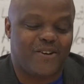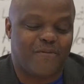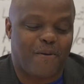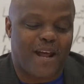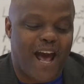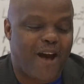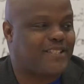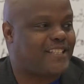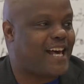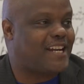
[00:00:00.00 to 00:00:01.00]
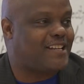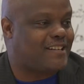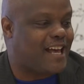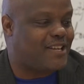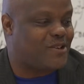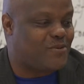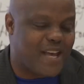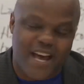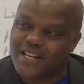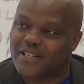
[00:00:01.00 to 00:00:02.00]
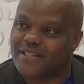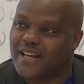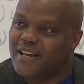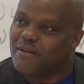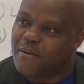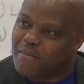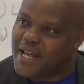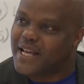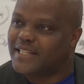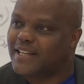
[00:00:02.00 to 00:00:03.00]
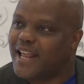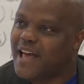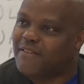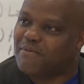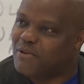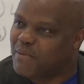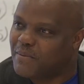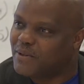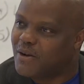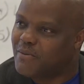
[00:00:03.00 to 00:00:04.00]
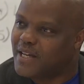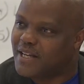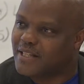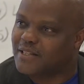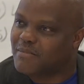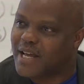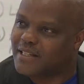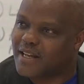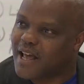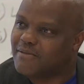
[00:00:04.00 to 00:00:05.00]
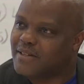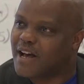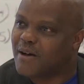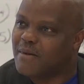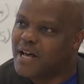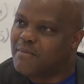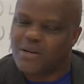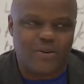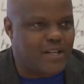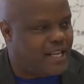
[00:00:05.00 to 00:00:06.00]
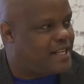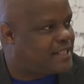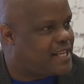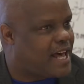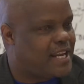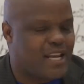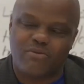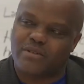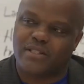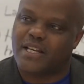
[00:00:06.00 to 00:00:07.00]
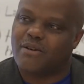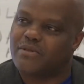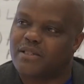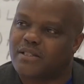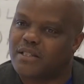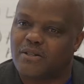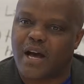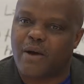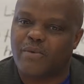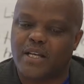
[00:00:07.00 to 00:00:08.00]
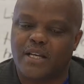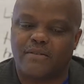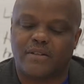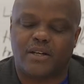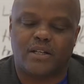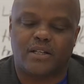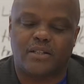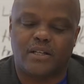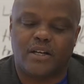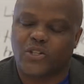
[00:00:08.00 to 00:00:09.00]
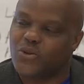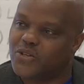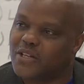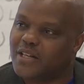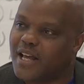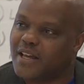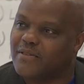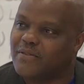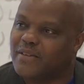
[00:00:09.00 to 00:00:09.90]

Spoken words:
from the outside, it looked like, we had this amazing life. People thought we had this amazing lifestyle. But on the inside, it was we lived a tortured life.